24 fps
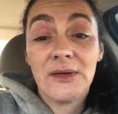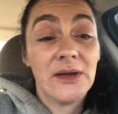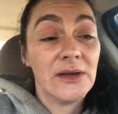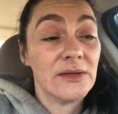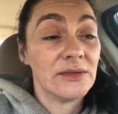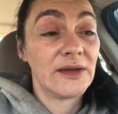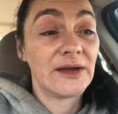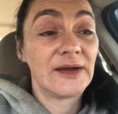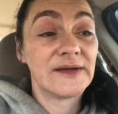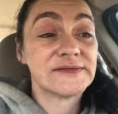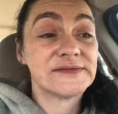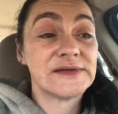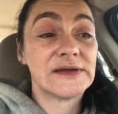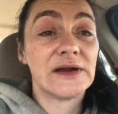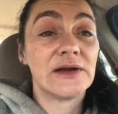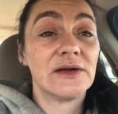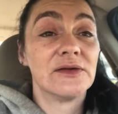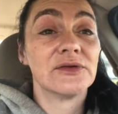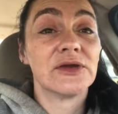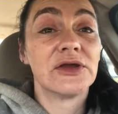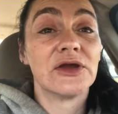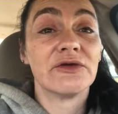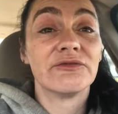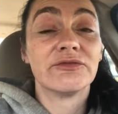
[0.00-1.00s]
Like I said, I
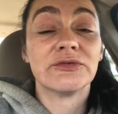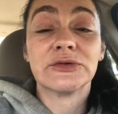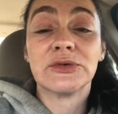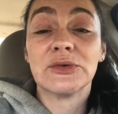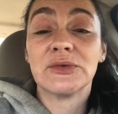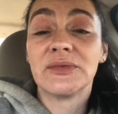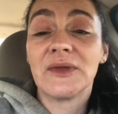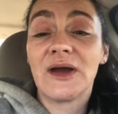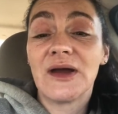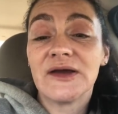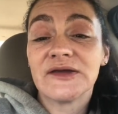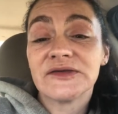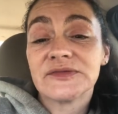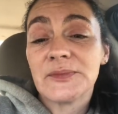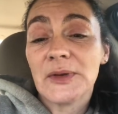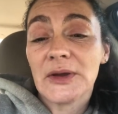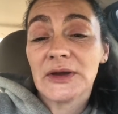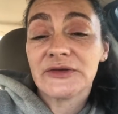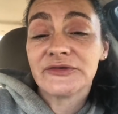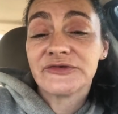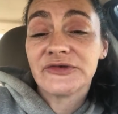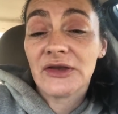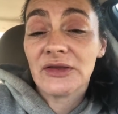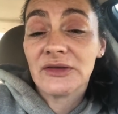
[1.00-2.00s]
don't care if we're doing the ice
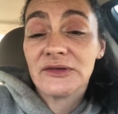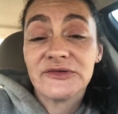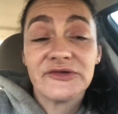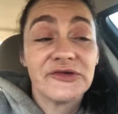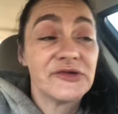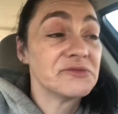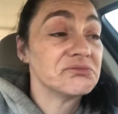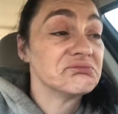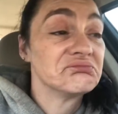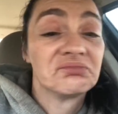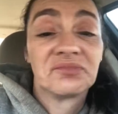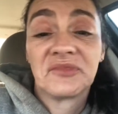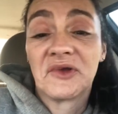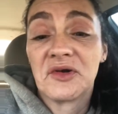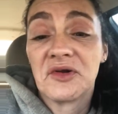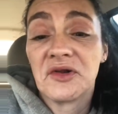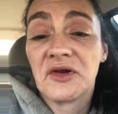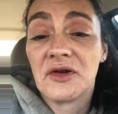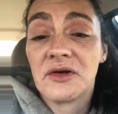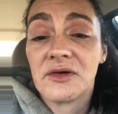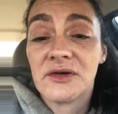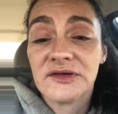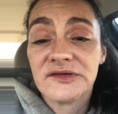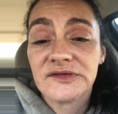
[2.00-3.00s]
bucket challenge at 30
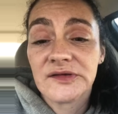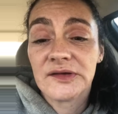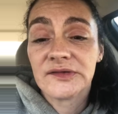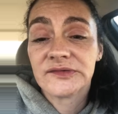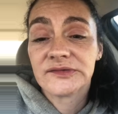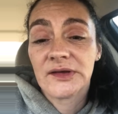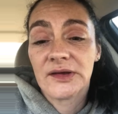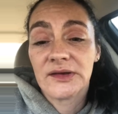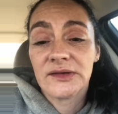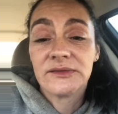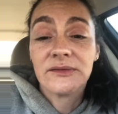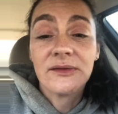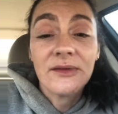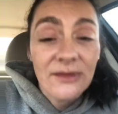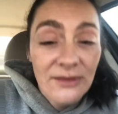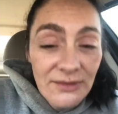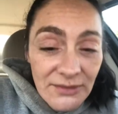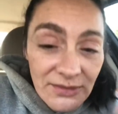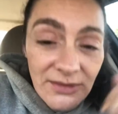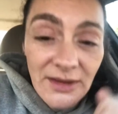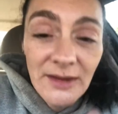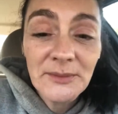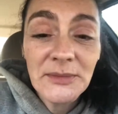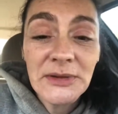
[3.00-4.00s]
degrees outside.
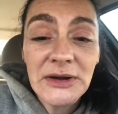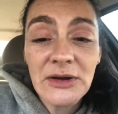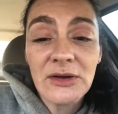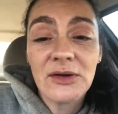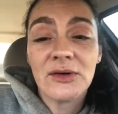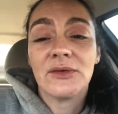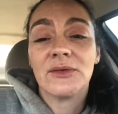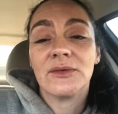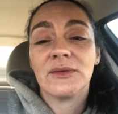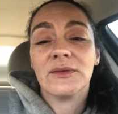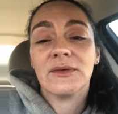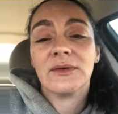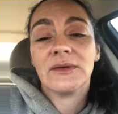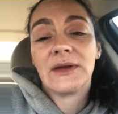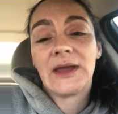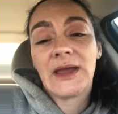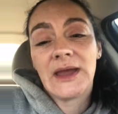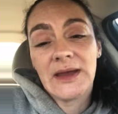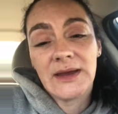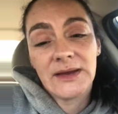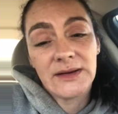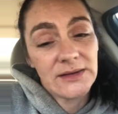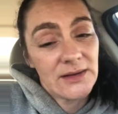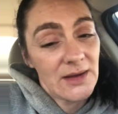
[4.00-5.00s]
Let me know,
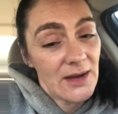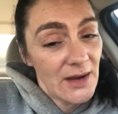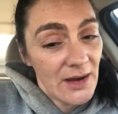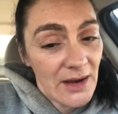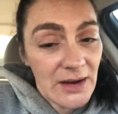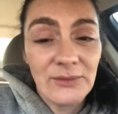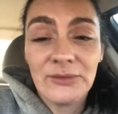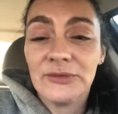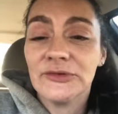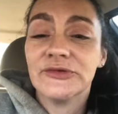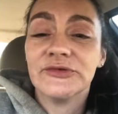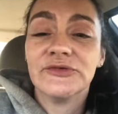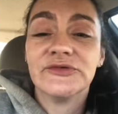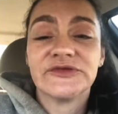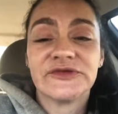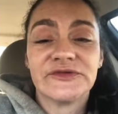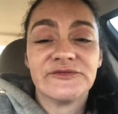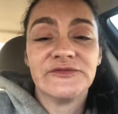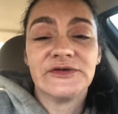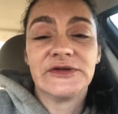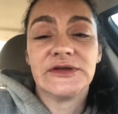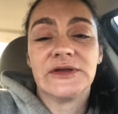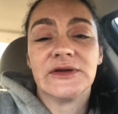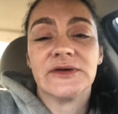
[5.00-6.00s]
and I will do some
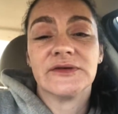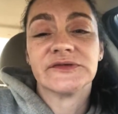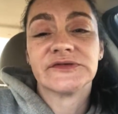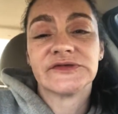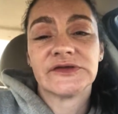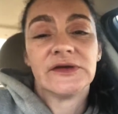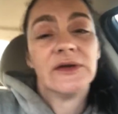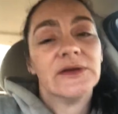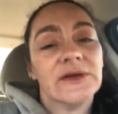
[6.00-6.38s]
videos.